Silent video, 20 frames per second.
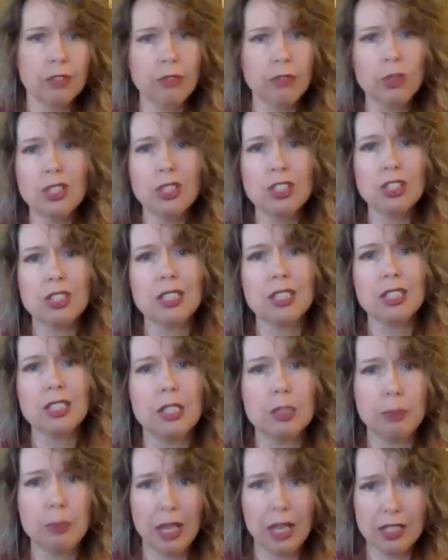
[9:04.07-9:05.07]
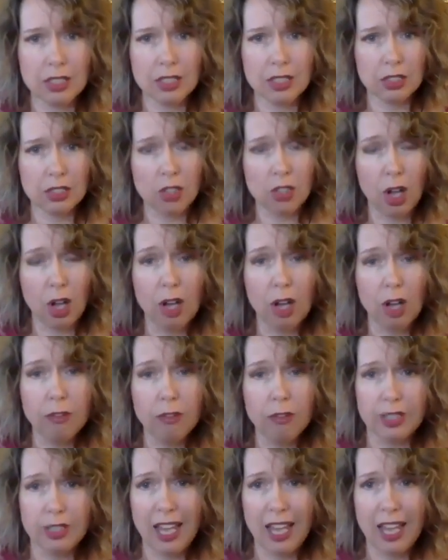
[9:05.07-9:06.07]
you can just get us past this awful,
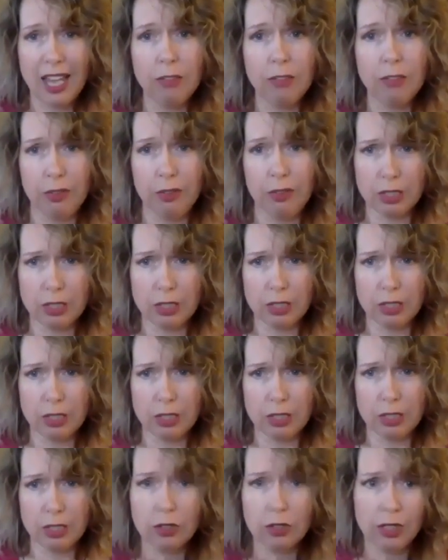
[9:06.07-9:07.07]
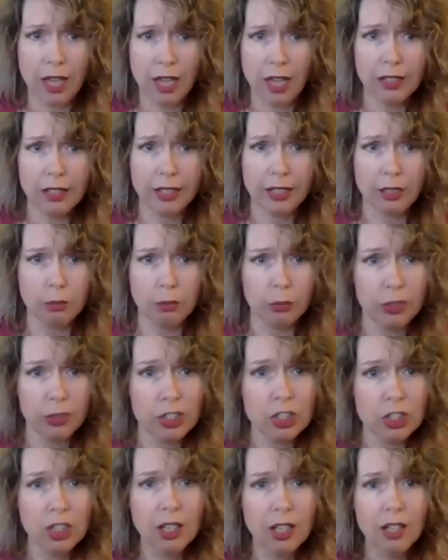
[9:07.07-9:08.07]
this hate-filled, this future annihilating
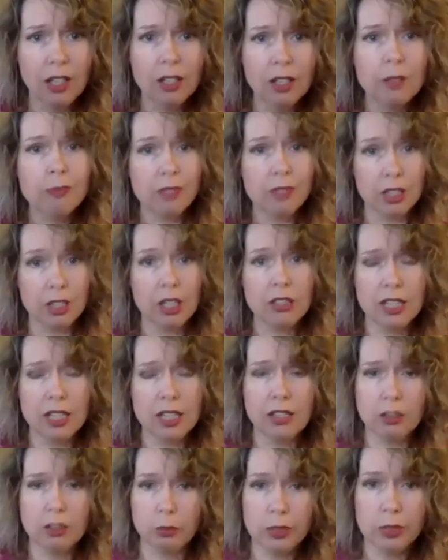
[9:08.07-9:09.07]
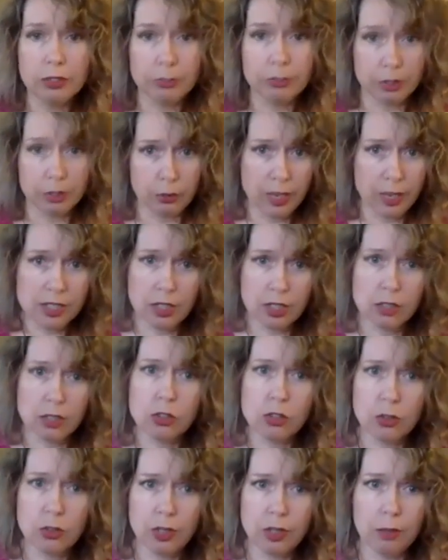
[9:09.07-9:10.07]
bridge, then I'll take the wheel for the rest of
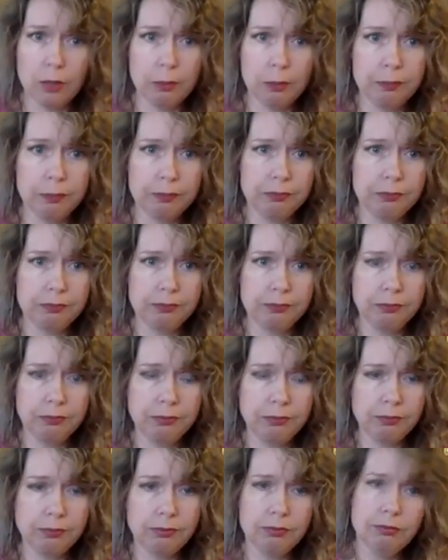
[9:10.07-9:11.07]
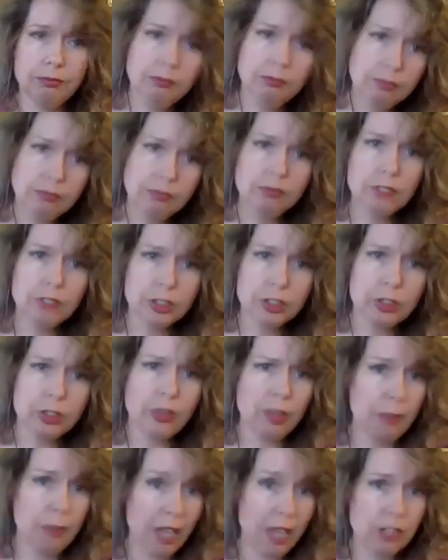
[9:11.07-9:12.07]
the trip. So
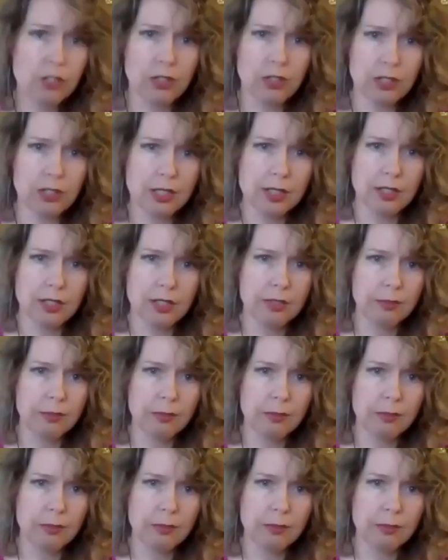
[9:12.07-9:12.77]
they badger Alyssa.